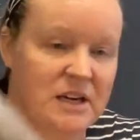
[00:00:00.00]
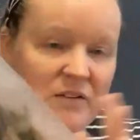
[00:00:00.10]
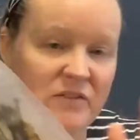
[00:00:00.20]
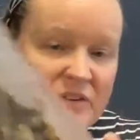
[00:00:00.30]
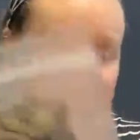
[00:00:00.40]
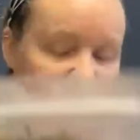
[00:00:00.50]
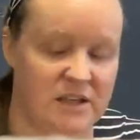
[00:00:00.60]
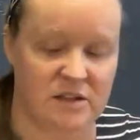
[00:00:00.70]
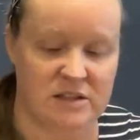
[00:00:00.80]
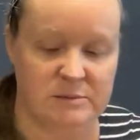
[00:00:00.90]
are fishy, they
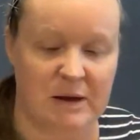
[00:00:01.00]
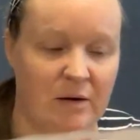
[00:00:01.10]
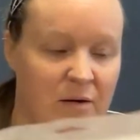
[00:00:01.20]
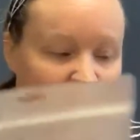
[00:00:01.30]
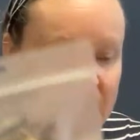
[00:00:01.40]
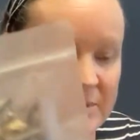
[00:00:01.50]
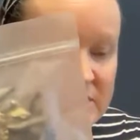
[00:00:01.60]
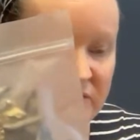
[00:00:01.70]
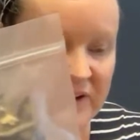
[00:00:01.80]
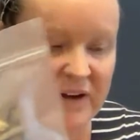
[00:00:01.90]
do smell, but
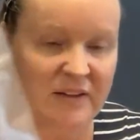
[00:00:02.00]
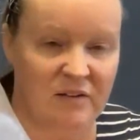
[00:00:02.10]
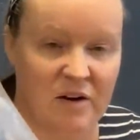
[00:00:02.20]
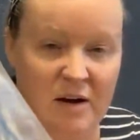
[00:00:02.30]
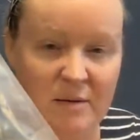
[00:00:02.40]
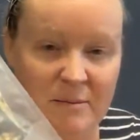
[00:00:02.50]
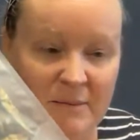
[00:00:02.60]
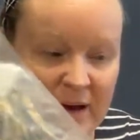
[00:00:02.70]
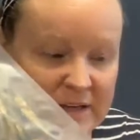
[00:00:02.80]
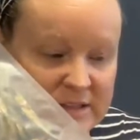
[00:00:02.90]
don't forget they've got an
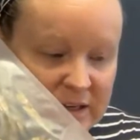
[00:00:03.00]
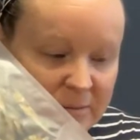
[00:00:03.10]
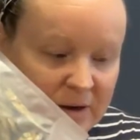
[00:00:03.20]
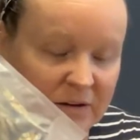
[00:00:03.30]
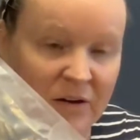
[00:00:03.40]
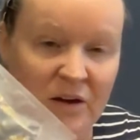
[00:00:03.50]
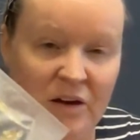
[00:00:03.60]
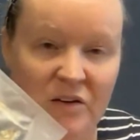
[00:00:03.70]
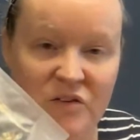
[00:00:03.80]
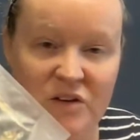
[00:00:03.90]
amazing amount
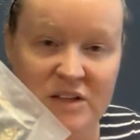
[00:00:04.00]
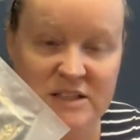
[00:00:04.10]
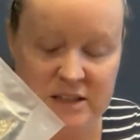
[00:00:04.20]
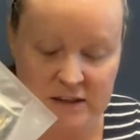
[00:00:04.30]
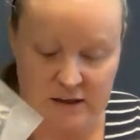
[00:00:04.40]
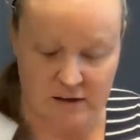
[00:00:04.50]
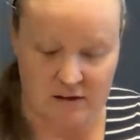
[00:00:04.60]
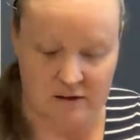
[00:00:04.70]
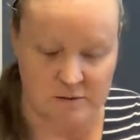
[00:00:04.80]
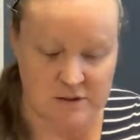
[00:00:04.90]
of goodness in there. I
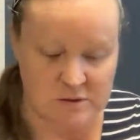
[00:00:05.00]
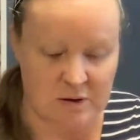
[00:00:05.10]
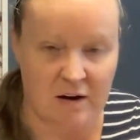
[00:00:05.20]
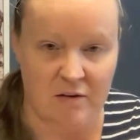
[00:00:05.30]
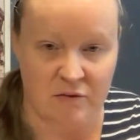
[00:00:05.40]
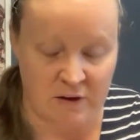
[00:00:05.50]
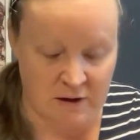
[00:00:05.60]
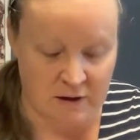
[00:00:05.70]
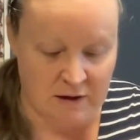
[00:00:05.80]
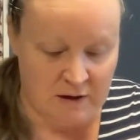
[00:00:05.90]
think it was 12,
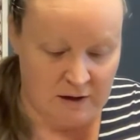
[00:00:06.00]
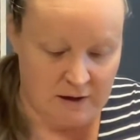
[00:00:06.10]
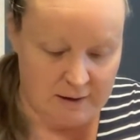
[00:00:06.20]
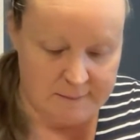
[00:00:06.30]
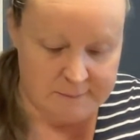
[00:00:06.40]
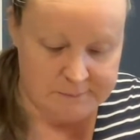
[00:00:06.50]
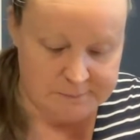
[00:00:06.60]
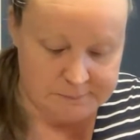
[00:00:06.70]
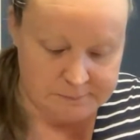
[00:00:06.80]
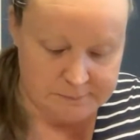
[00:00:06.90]
where
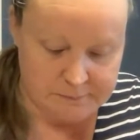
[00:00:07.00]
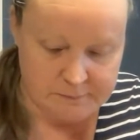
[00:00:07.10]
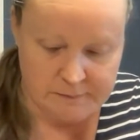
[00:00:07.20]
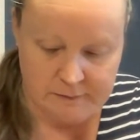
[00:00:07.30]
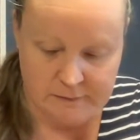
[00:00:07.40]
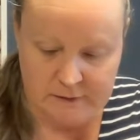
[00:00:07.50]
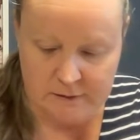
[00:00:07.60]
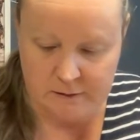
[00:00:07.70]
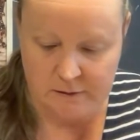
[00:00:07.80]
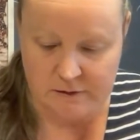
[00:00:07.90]

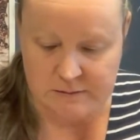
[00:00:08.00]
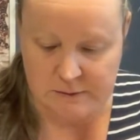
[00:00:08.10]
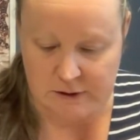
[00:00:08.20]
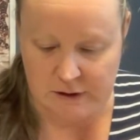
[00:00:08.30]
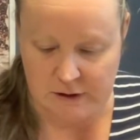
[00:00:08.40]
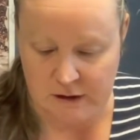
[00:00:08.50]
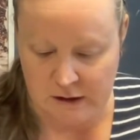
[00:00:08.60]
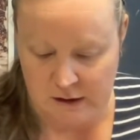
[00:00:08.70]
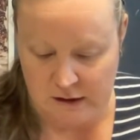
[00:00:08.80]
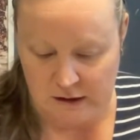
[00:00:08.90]
is my name?
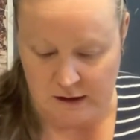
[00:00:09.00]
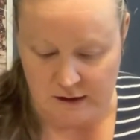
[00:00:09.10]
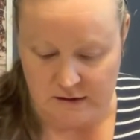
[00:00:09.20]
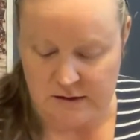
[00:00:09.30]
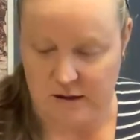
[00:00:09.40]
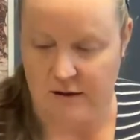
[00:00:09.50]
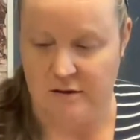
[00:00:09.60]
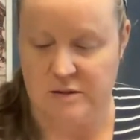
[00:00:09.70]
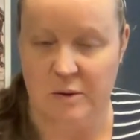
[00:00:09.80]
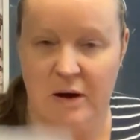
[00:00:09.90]
Yeah, so I think
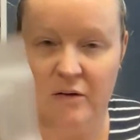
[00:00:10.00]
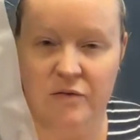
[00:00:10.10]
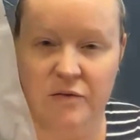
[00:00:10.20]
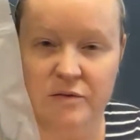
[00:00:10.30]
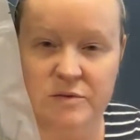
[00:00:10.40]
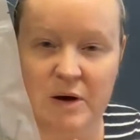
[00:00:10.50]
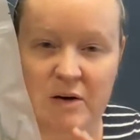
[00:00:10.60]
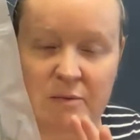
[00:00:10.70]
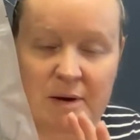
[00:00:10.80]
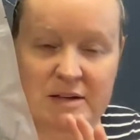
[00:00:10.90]
there's 12
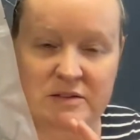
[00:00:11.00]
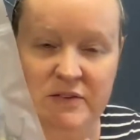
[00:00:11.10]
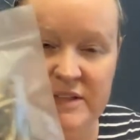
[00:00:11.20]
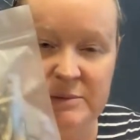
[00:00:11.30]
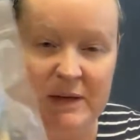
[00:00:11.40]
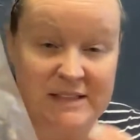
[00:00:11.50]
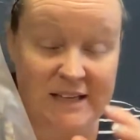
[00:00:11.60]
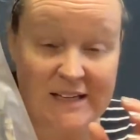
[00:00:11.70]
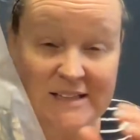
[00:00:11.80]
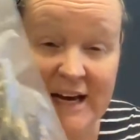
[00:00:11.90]
amounts of vitamins
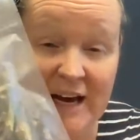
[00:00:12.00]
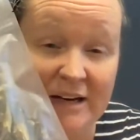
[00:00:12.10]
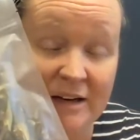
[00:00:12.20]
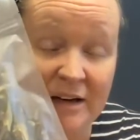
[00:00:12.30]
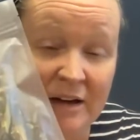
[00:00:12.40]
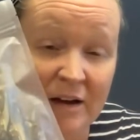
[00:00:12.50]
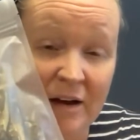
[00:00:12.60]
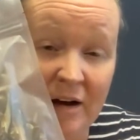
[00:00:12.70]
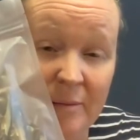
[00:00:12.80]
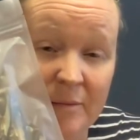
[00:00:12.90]
and 10
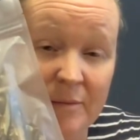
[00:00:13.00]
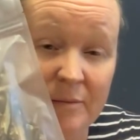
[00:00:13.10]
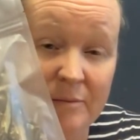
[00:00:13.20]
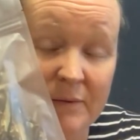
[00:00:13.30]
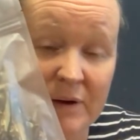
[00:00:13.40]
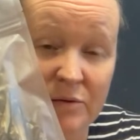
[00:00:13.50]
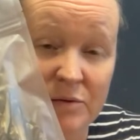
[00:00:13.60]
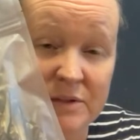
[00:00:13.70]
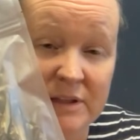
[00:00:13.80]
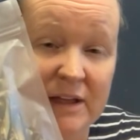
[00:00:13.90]

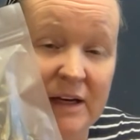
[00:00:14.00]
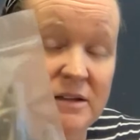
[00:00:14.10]
minerals in that.